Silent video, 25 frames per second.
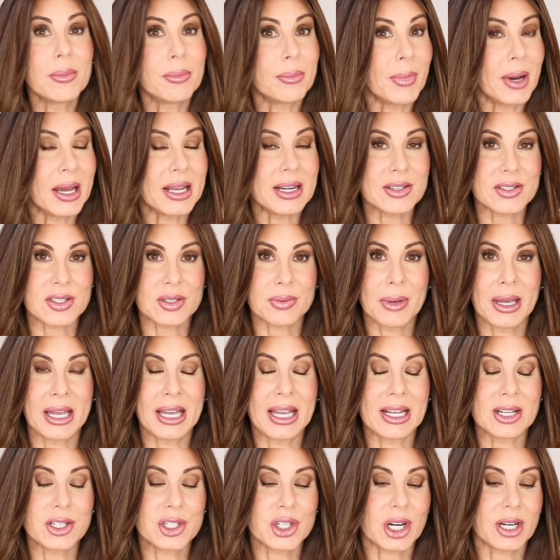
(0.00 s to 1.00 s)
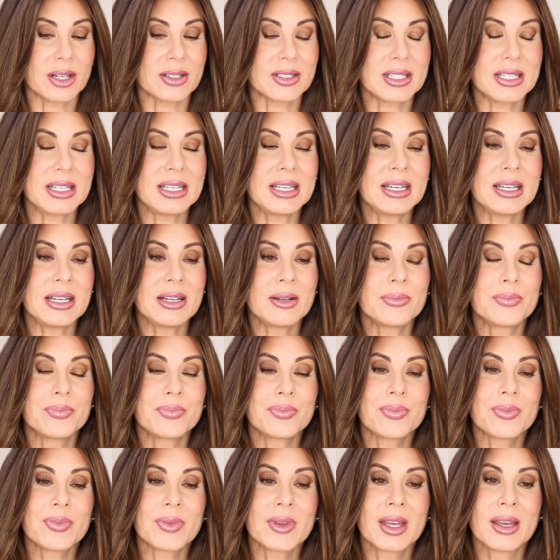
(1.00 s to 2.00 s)
minus my HRT.
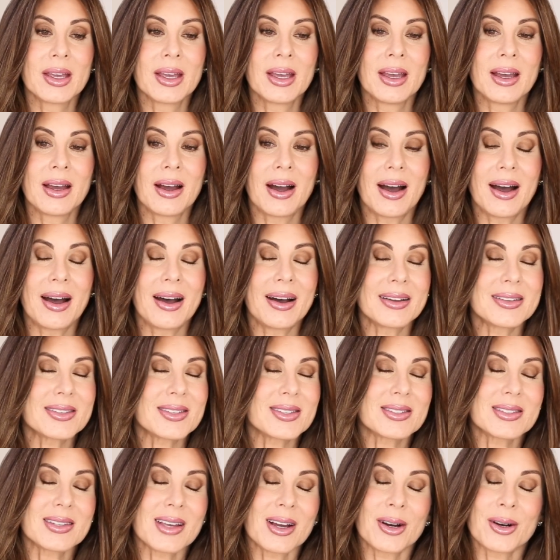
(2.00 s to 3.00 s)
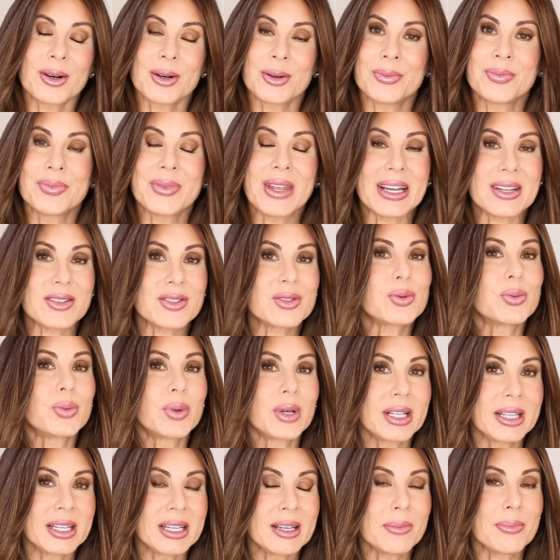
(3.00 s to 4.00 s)
So that's
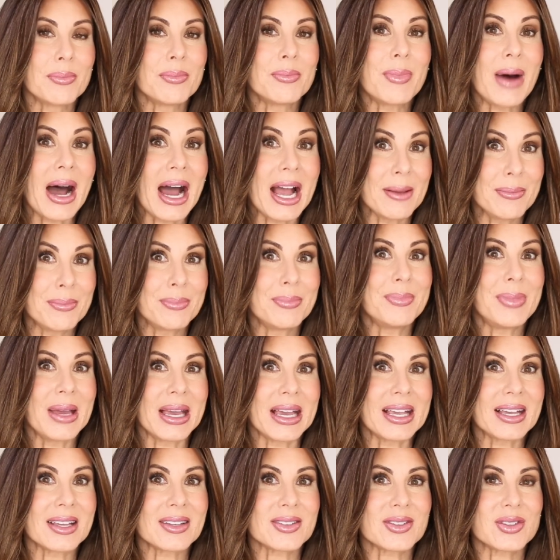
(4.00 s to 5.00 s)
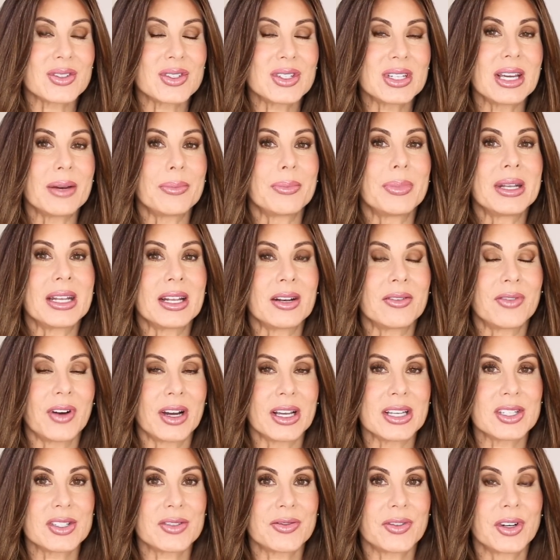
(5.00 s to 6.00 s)
really my biggest tip and
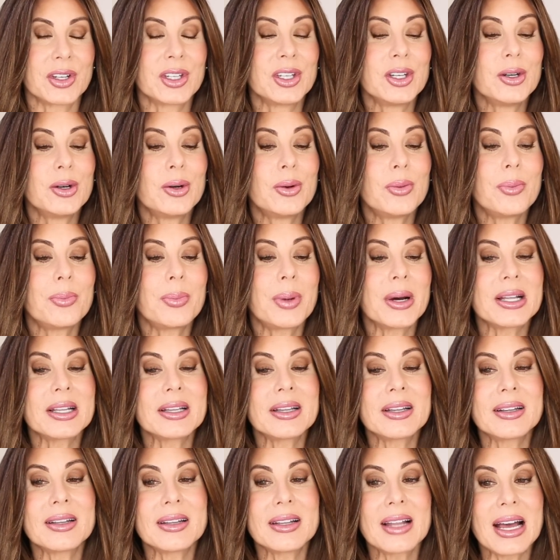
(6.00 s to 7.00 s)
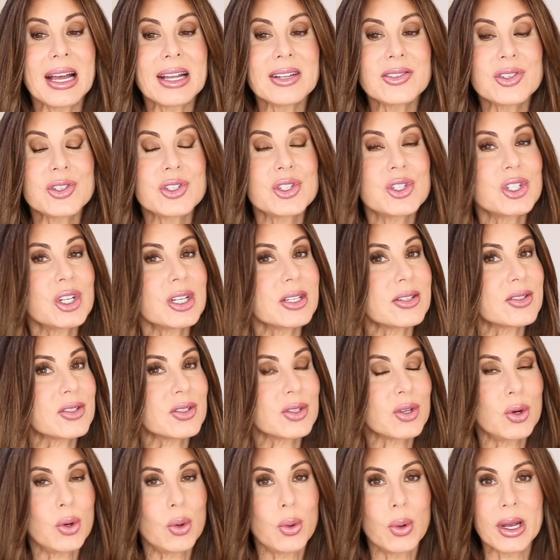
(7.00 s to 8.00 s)
advice for you. But let's
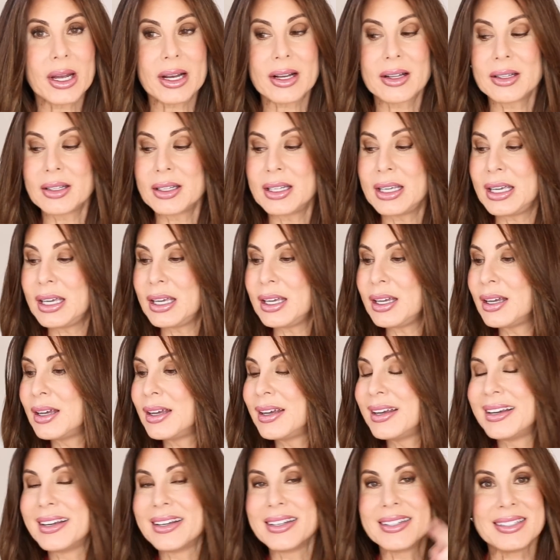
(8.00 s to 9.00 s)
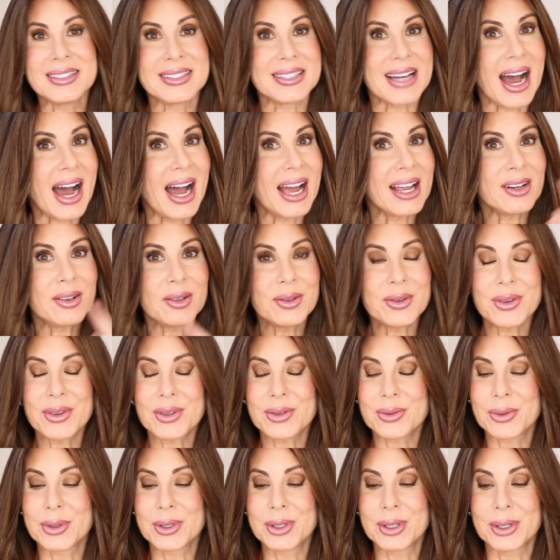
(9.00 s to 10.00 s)
just quickly dial
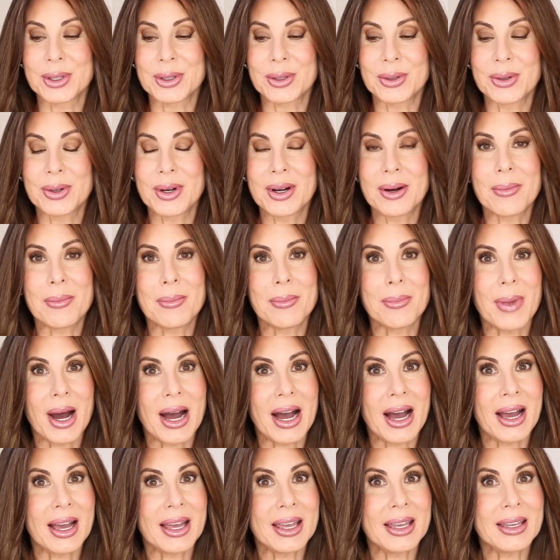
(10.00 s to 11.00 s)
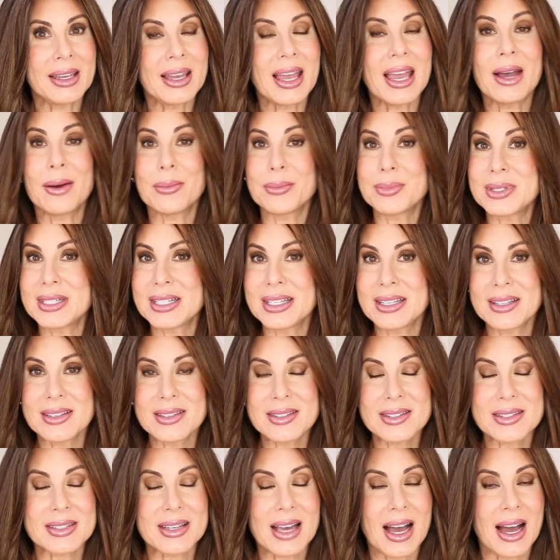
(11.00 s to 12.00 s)
through my
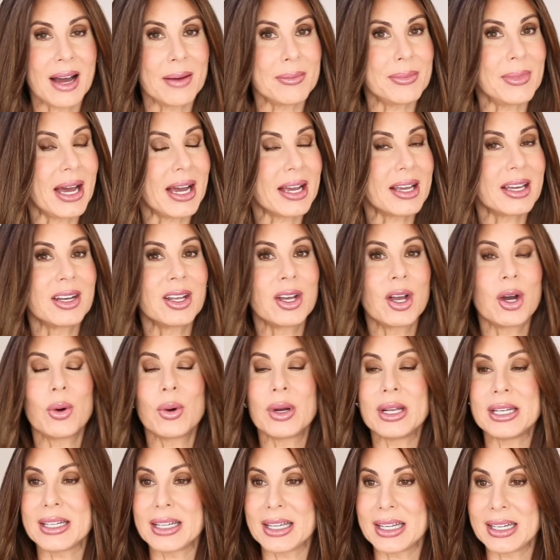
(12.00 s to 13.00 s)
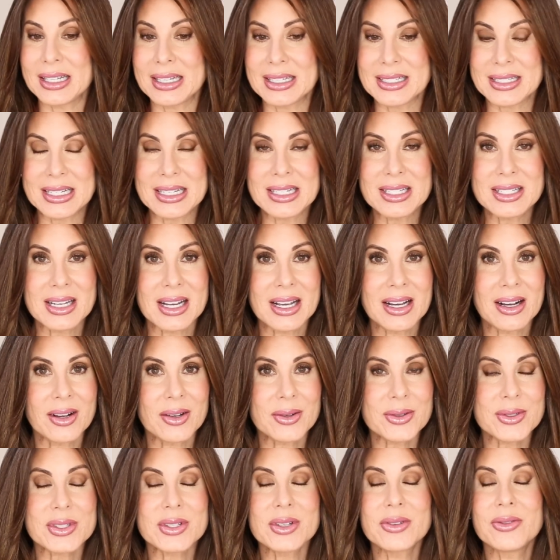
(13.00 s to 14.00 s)
empties. I'm not going to go into any
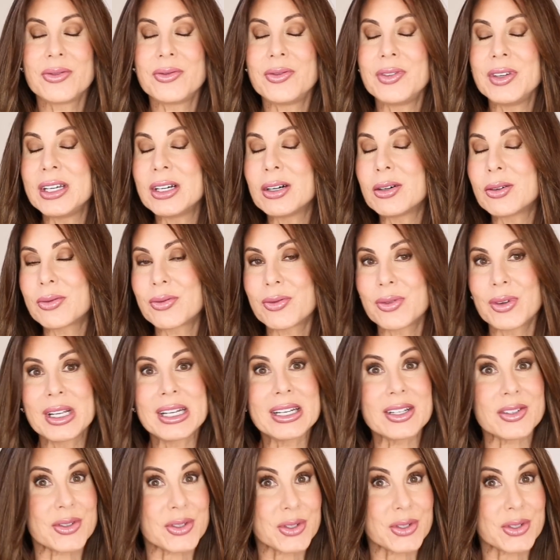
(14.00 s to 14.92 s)
details. Feel free to